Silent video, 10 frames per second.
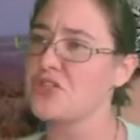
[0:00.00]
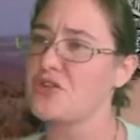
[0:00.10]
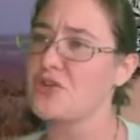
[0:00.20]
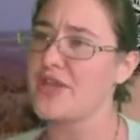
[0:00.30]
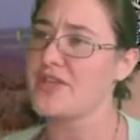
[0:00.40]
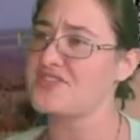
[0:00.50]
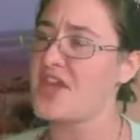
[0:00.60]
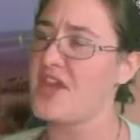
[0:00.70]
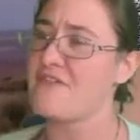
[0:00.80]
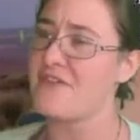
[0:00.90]
is the
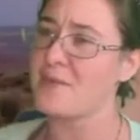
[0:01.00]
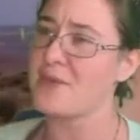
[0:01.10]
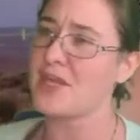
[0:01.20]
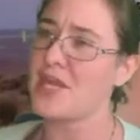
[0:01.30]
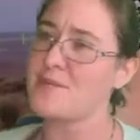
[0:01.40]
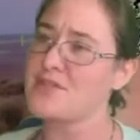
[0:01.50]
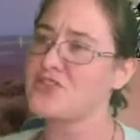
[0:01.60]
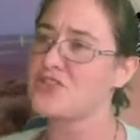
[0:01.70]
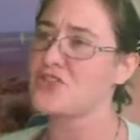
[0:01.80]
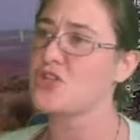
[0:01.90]
family name is
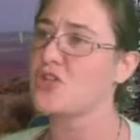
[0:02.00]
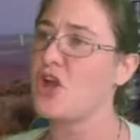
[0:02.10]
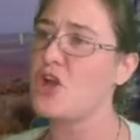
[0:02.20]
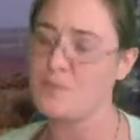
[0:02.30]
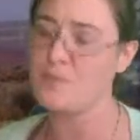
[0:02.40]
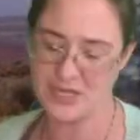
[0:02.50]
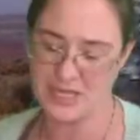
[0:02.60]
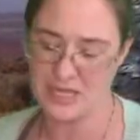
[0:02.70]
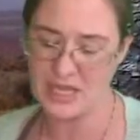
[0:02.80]
Cercopidae,